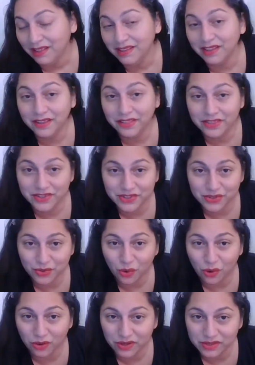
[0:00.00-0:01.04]
Lilith is in
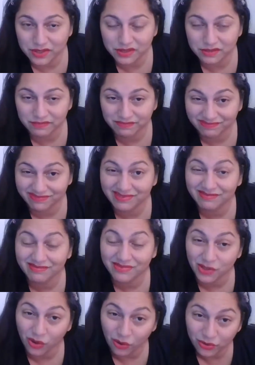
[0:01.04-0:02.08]
Taurus.
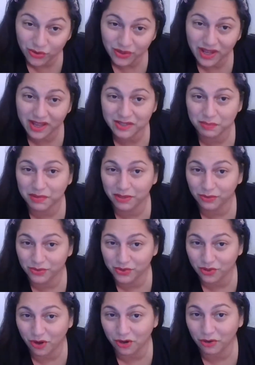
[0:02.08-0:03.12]
Told you guys about
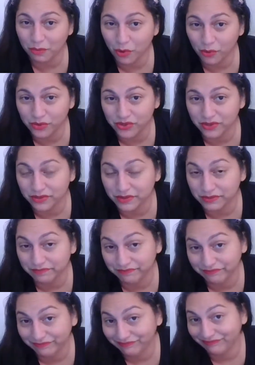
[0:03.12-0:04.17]
those dark emotions.
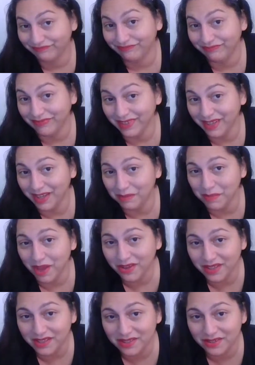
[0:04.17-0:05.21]
Came
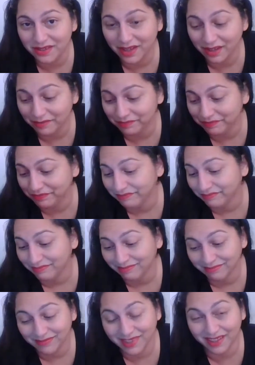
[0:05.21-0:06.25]
out yesterday.
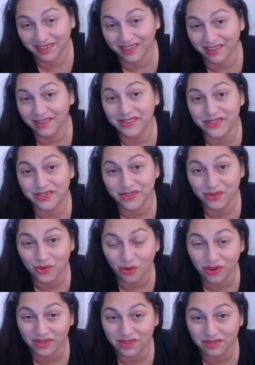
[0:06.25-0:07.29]
And Lilith is in
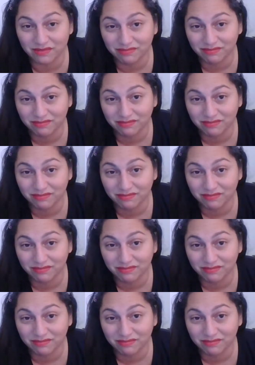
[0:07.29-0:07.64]
Taurus.